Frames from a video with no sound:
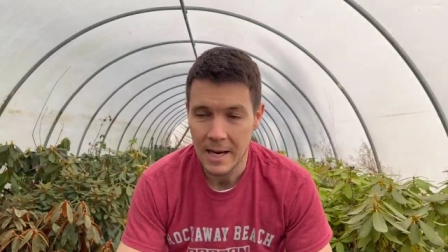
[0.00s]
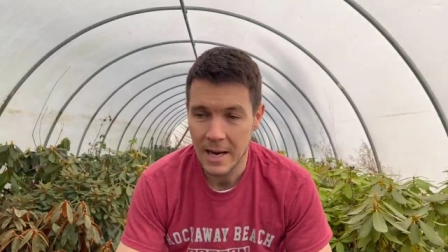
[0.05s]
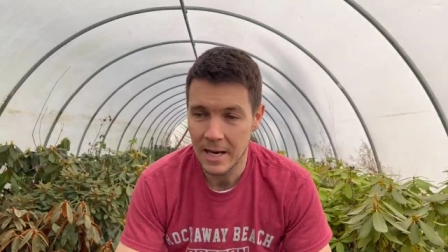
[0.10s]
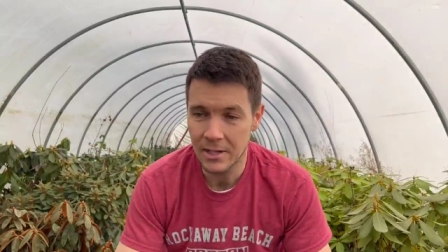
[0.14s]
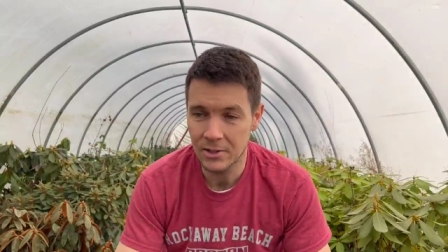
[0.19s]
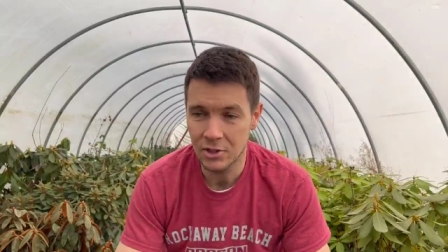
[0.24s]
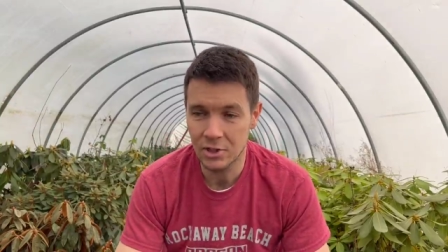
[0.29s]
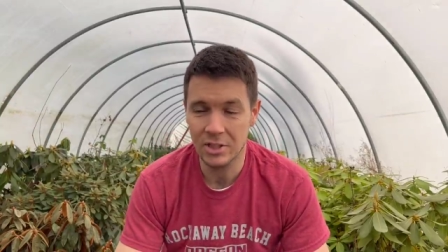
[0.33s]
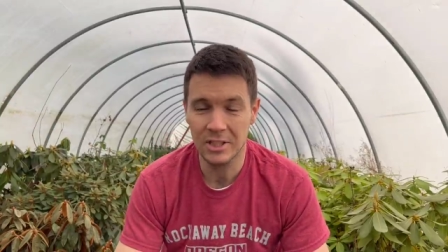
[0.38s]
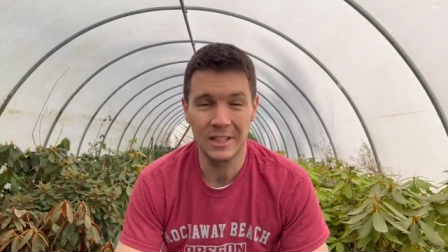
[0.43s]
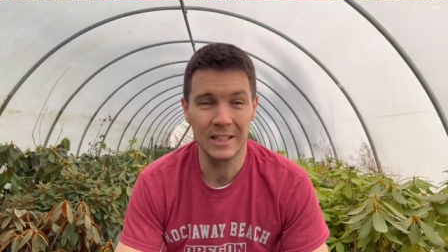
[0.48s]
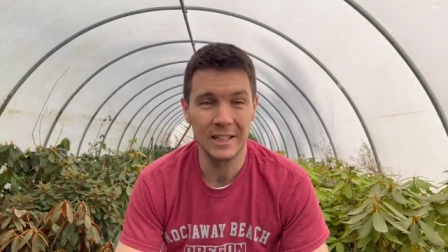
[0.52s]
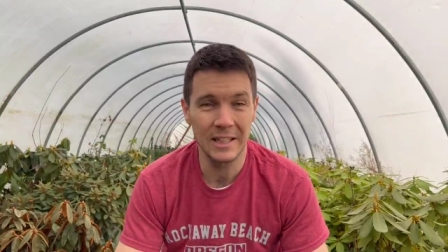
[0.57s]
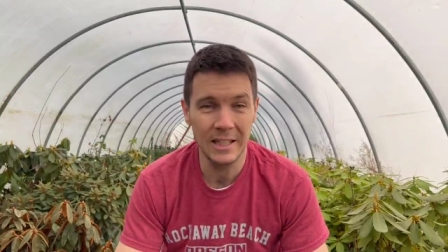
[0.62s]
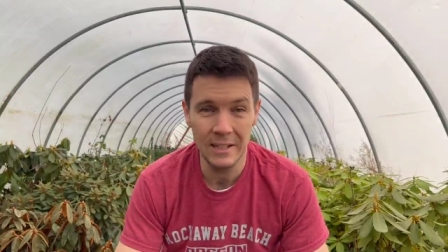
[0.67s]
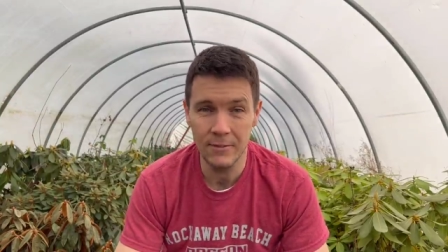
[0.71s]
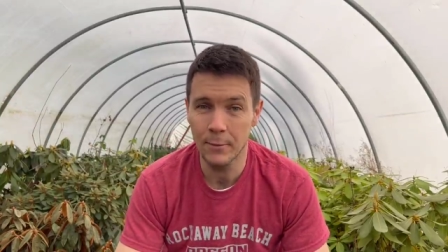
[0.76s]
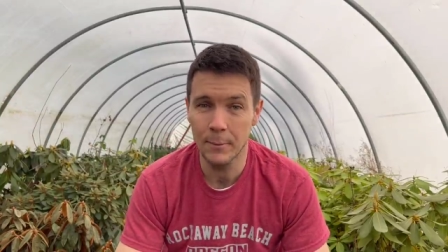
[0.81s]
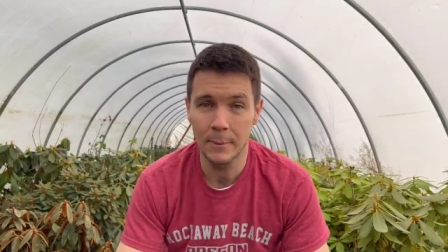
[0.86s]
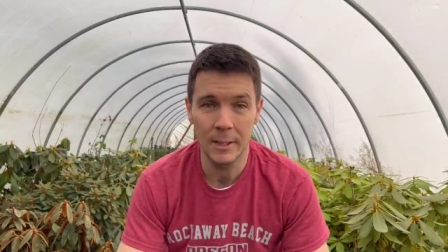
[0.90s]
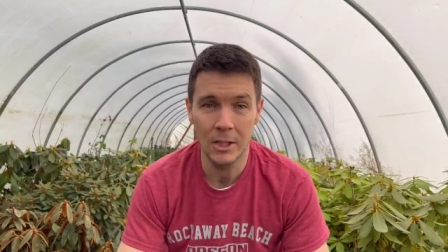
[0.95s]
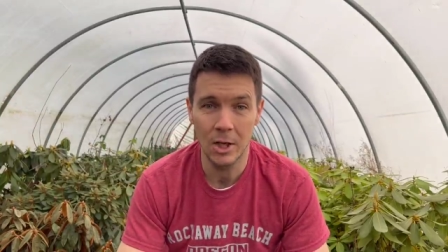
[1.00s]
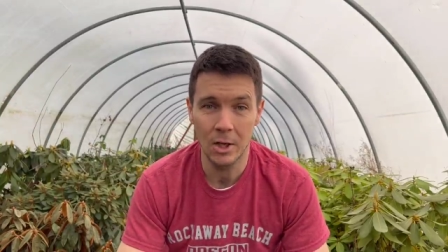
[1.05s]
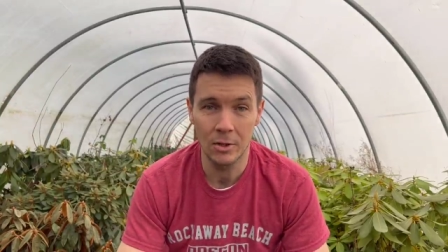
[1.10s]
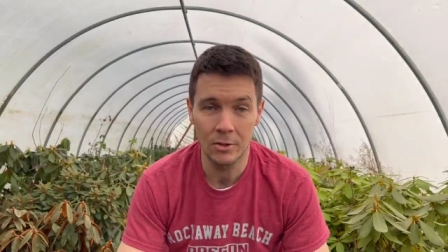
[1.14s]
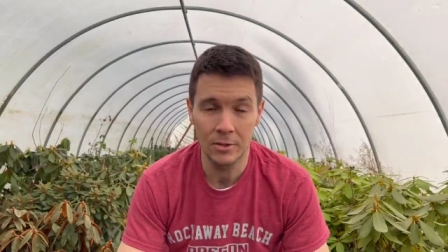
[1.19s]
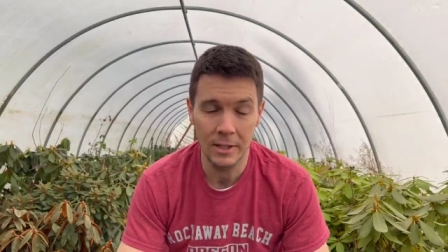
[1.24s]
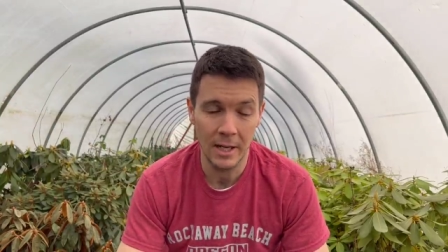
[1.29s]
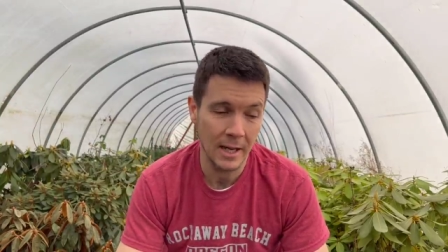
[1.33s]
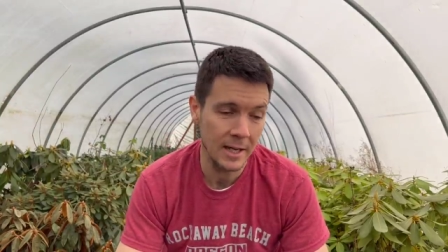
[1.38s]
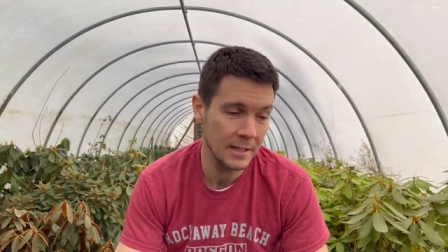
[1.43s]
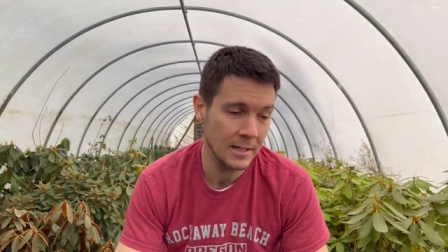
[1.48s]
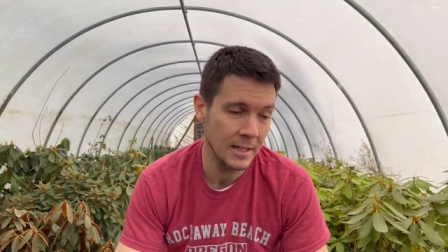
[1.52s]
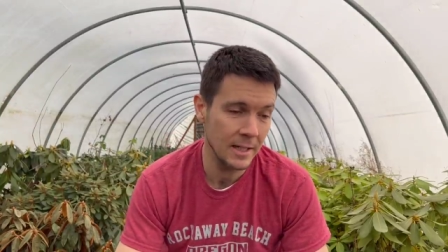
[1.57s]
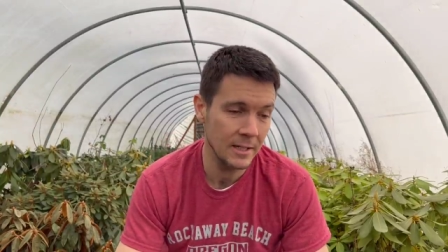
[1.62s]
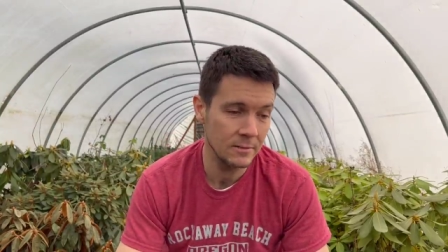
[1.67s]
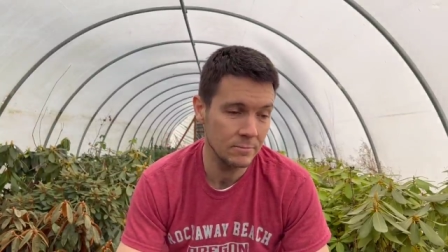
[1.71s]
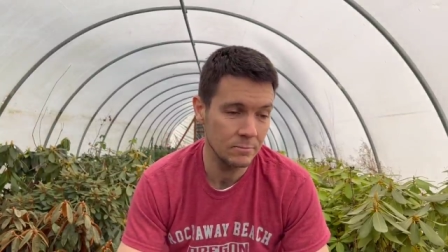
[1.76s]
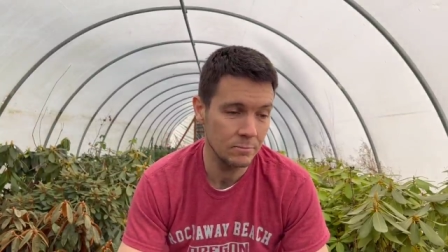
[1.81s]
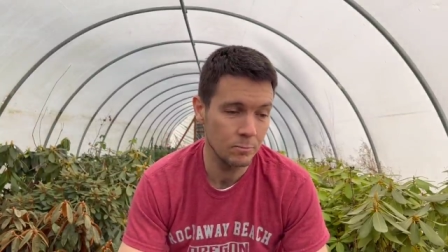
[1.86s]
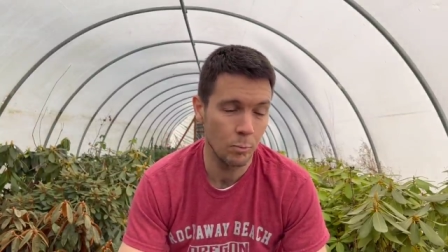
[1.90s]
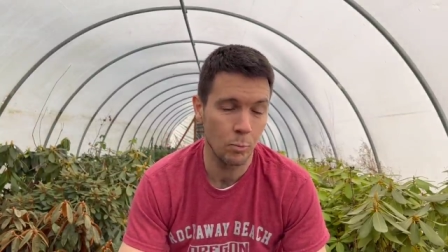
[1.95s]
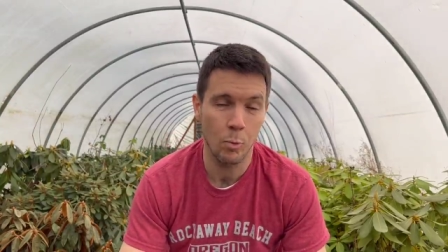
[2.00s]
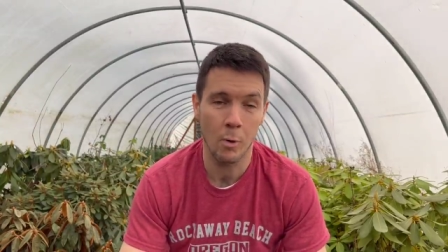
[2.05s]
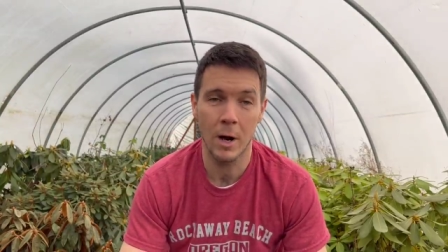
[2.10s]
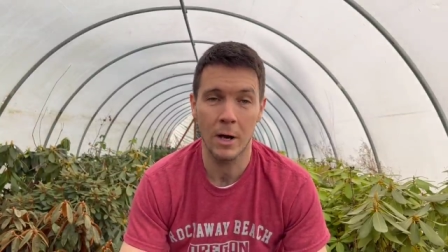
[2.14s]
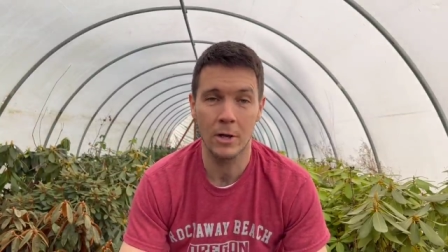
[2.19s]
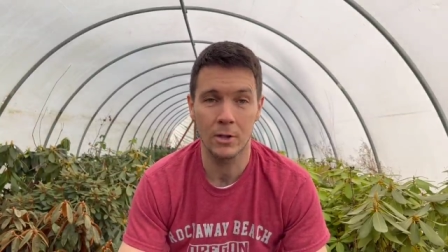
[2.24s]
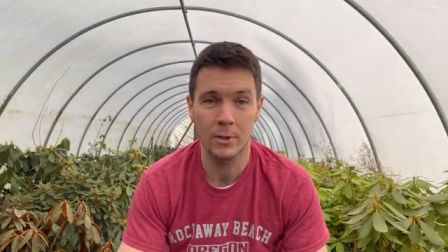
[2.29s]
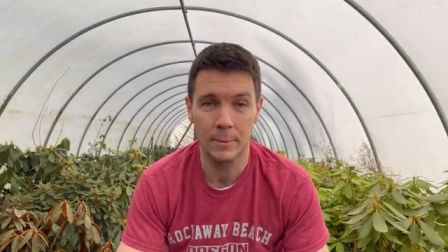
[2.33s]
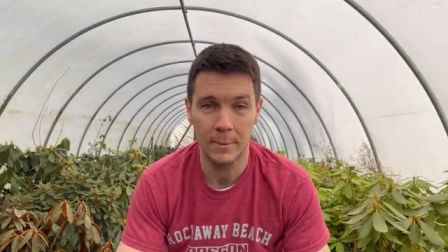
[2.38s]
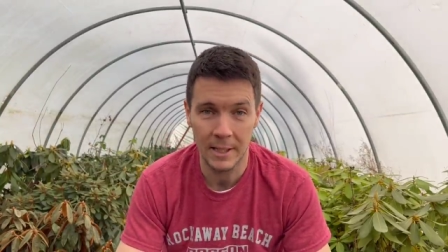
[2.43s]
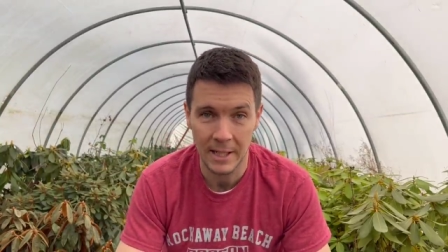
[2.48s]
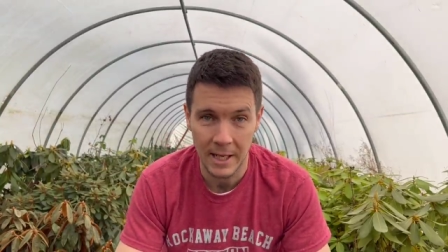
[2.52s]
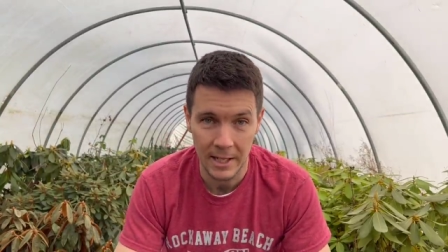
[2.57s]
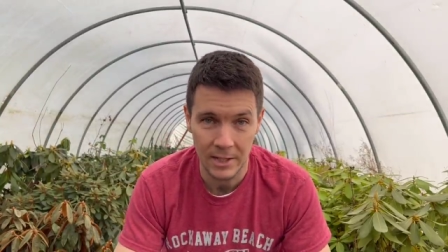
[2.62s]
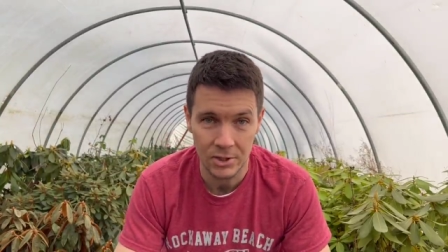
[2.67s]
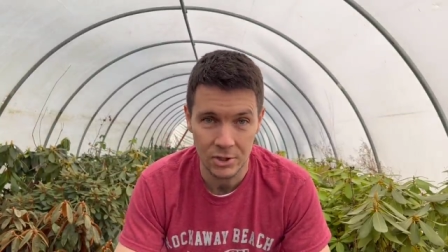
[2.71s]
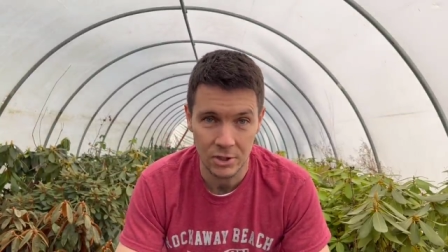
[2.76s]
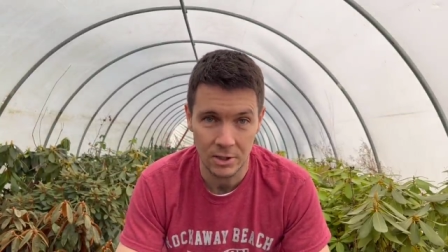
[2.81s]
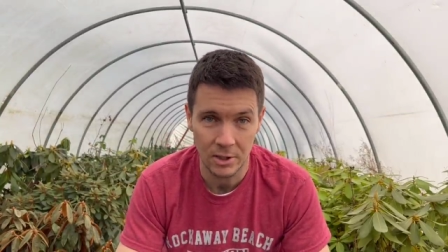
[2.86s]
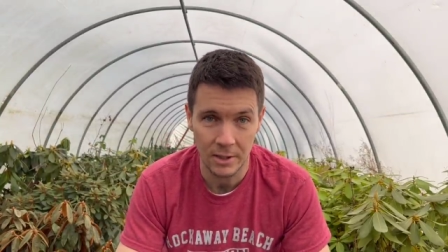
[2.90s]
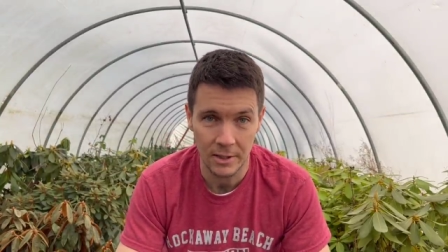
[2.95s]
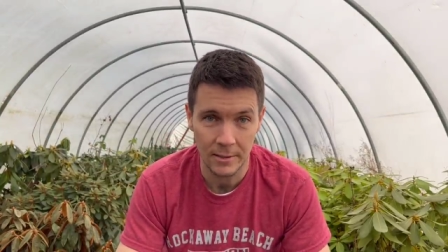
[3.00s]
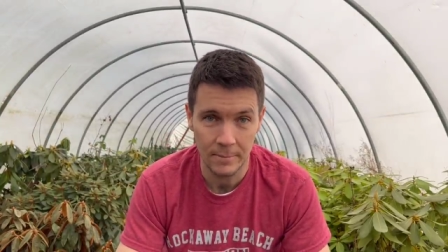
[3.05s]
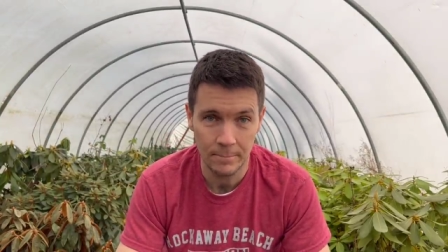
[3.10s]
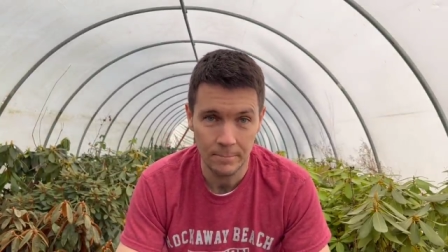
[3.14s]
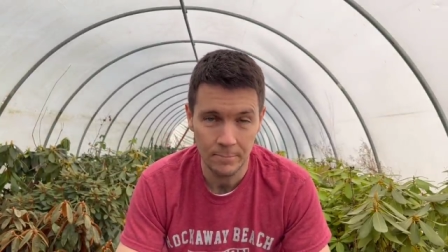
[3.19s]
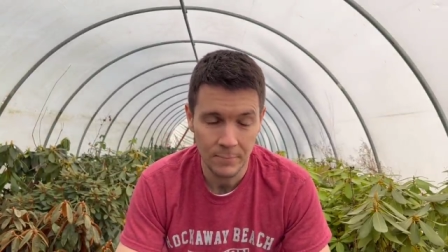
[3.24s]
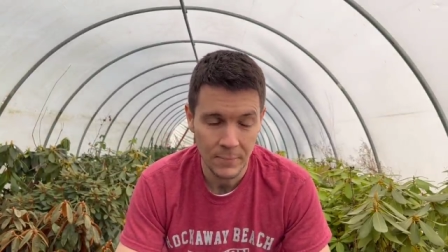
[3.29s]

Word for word: and just leave them alone and then water them occasionally.